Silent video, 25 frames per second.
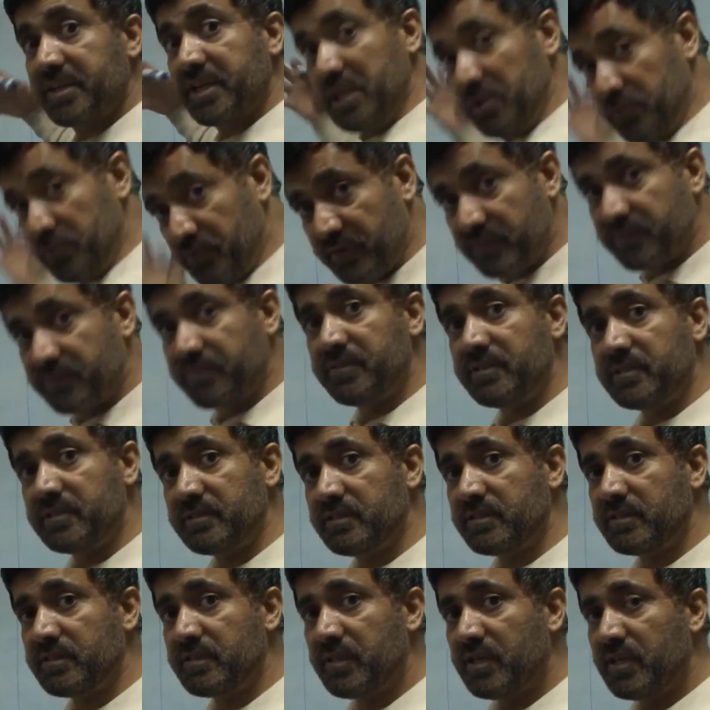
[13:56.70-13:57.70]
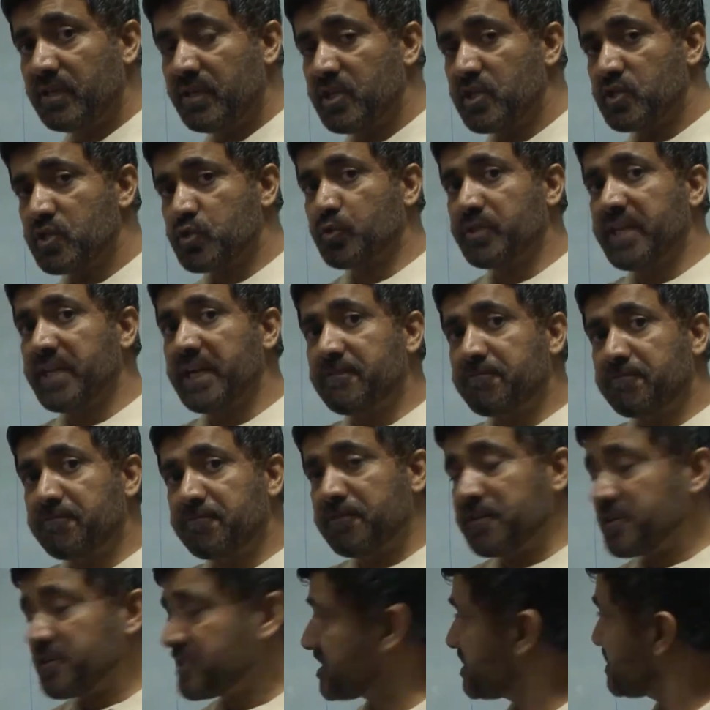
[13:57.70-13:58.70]
even further. So that
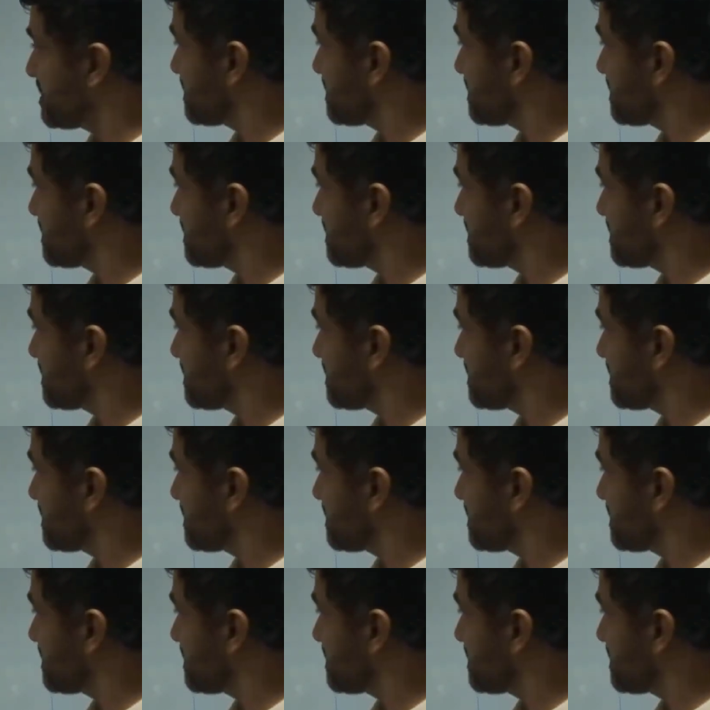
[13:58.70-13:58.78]
first